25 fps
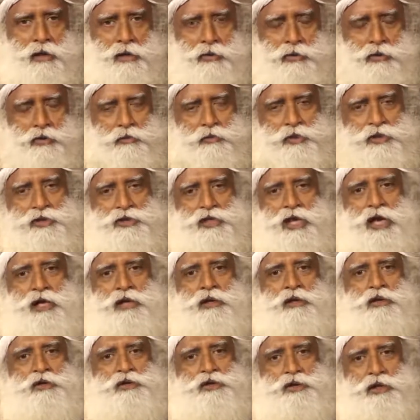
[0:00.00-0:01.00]
human
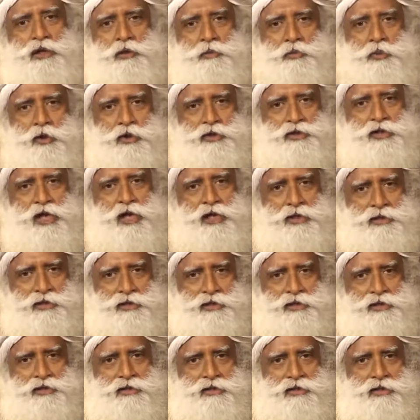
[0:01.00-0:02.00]
psychological
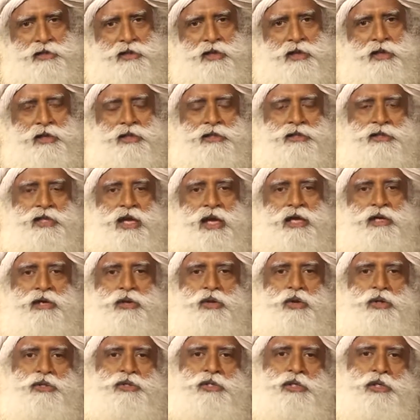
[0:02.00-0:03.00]
process.
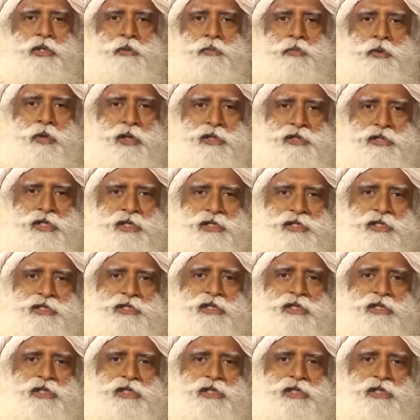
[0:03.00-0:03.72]
Psychological process